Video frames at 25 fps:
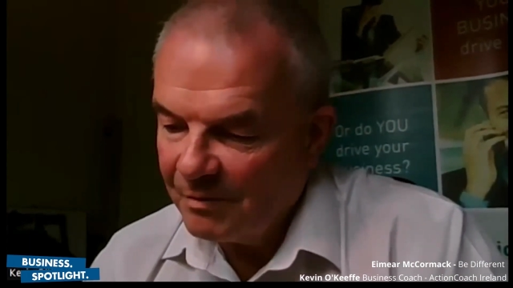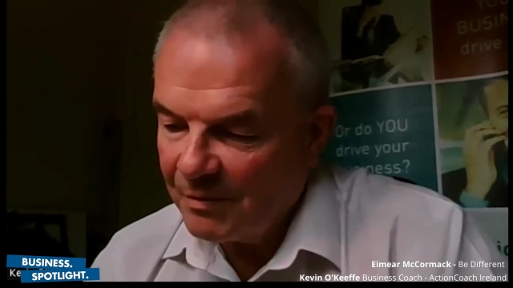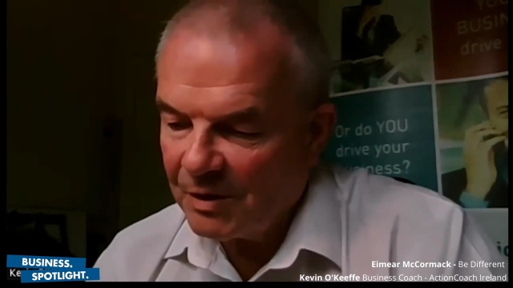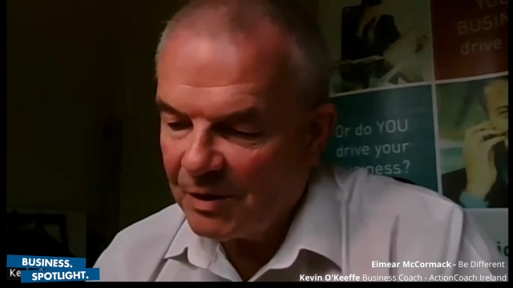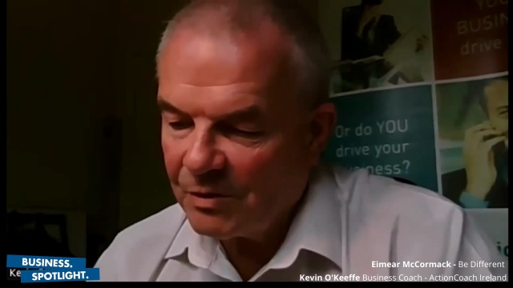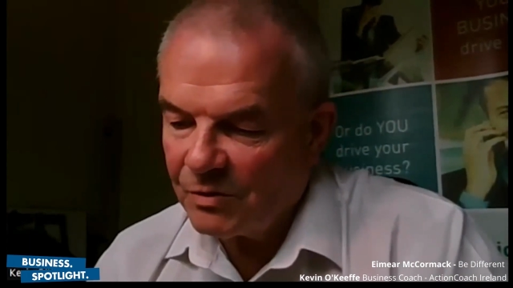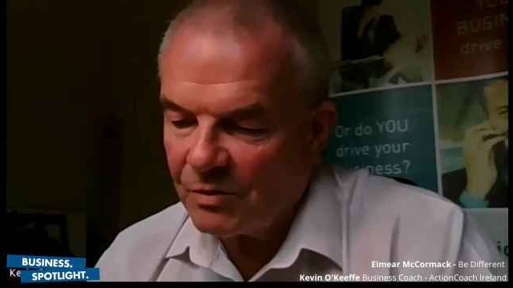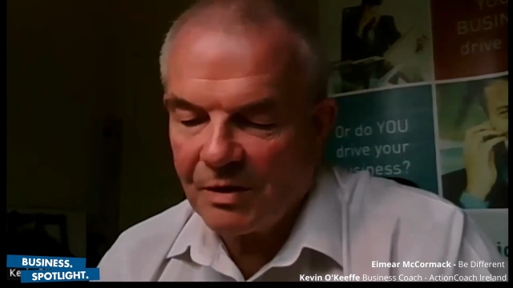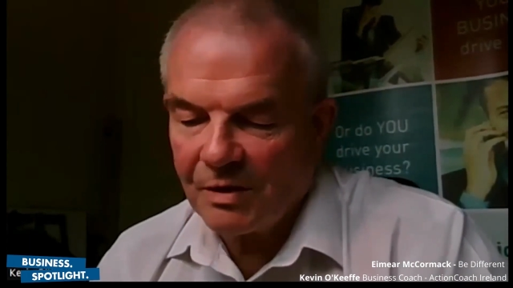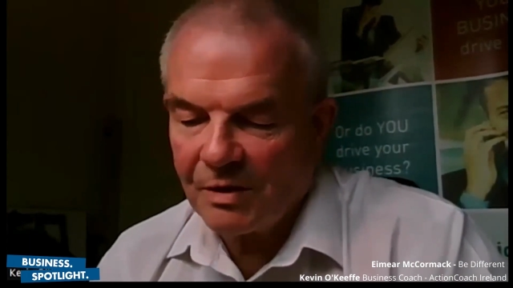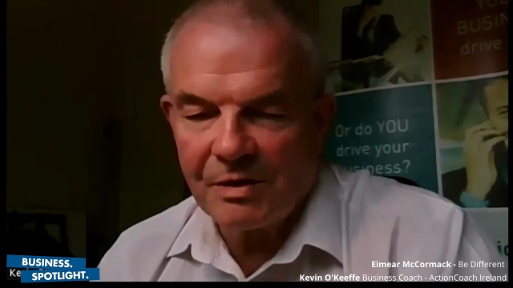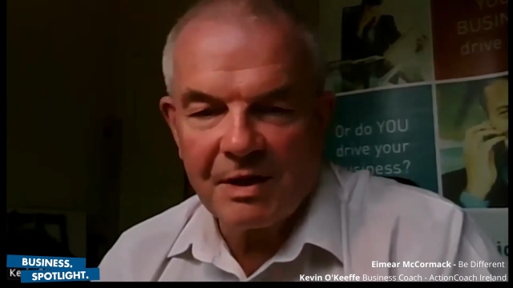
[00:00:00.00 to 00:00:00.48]

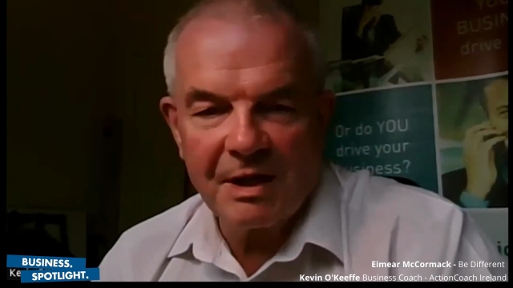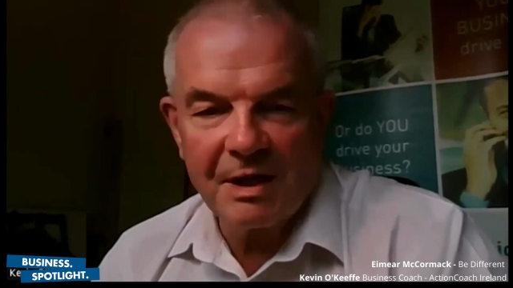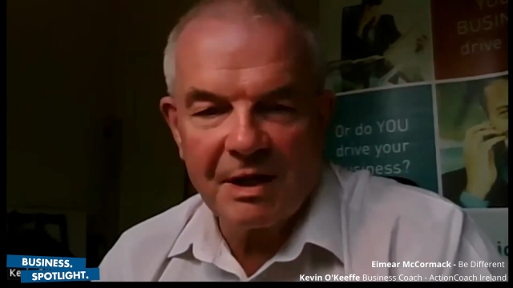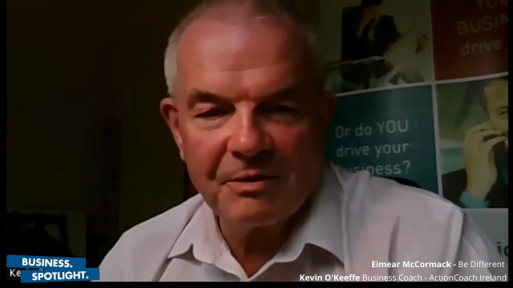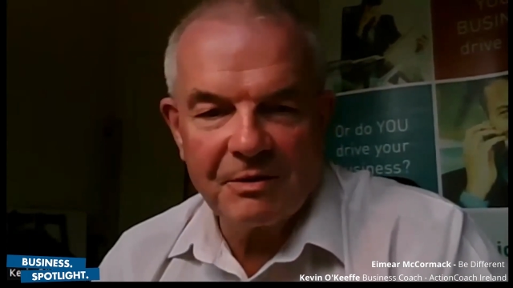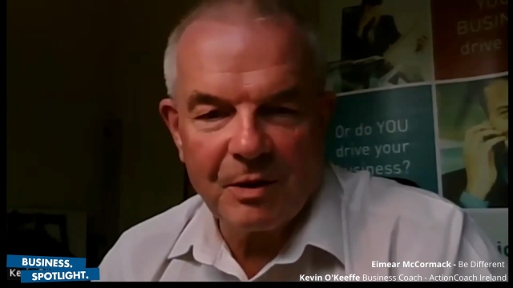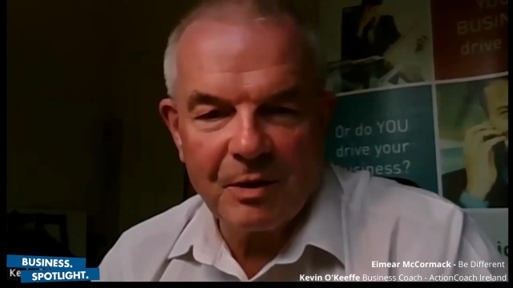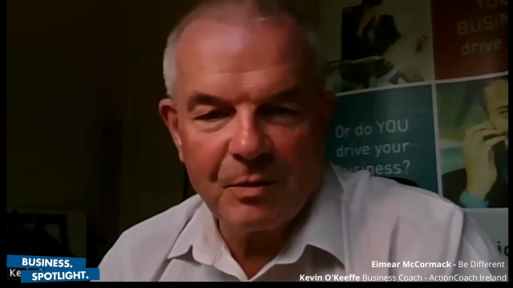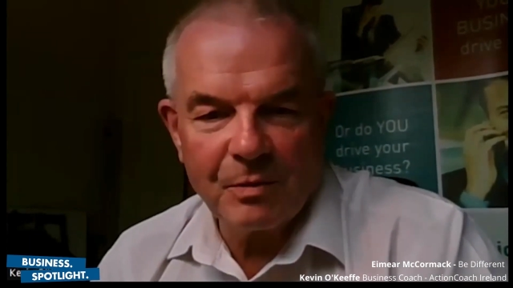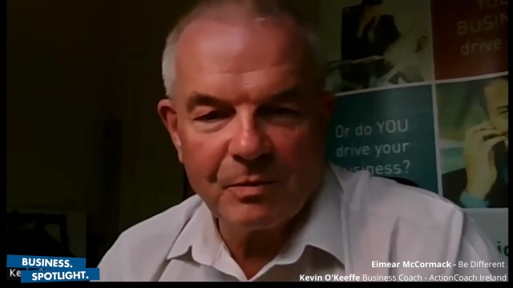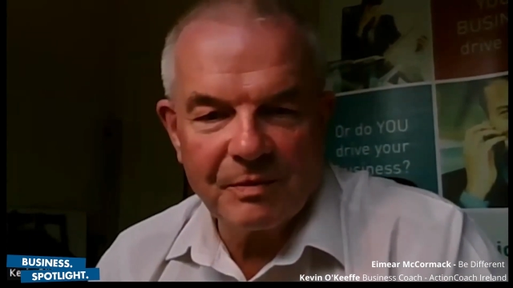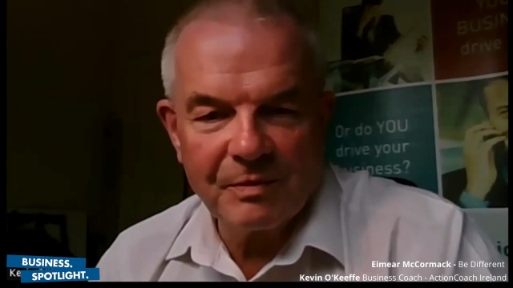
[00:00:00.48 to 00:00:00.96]
interesting to see
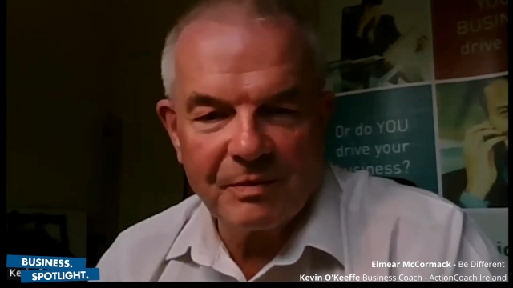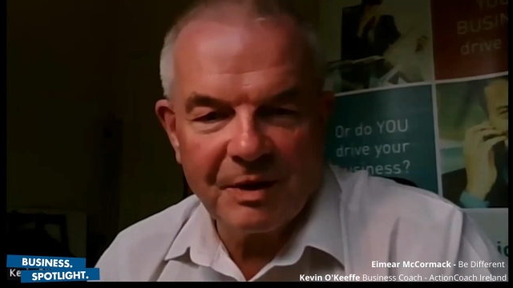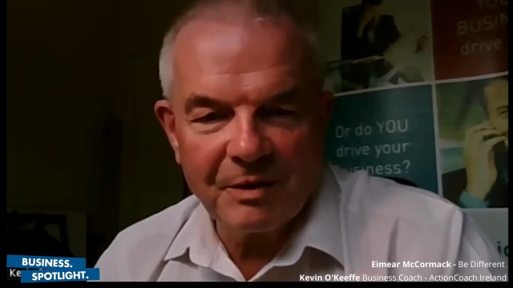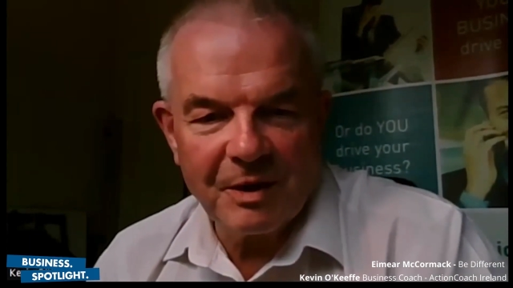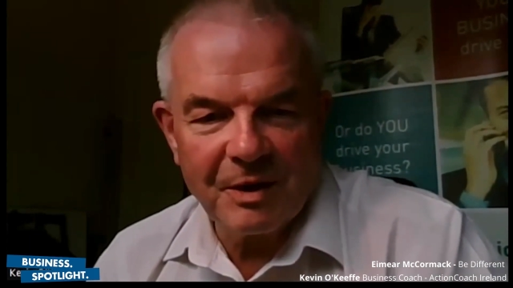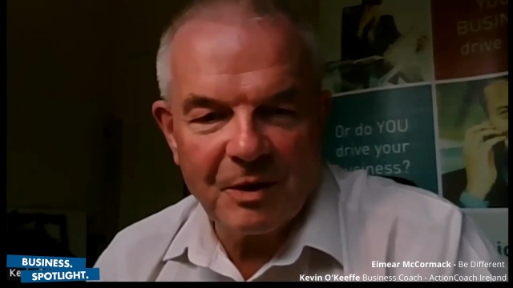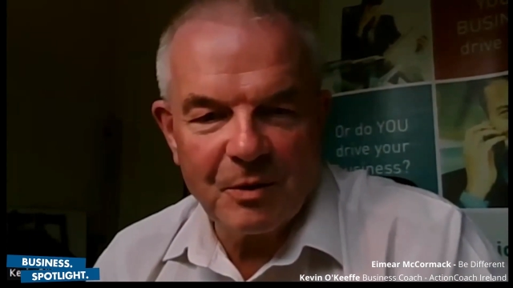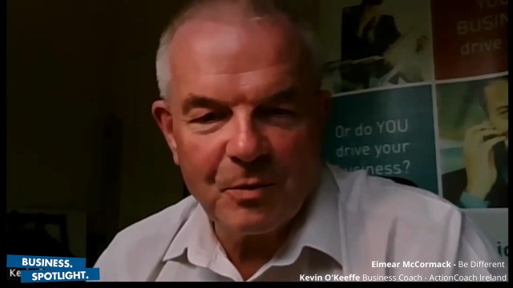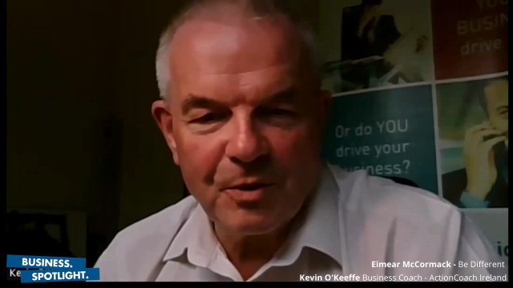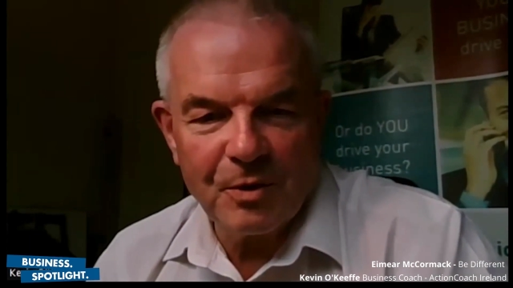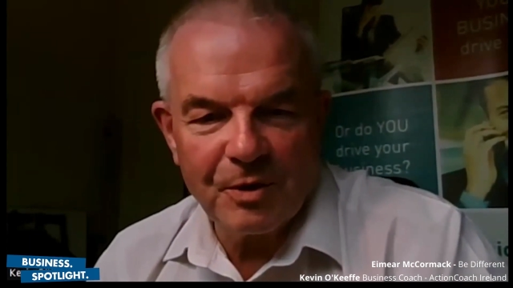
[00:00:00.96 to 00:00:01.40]
how that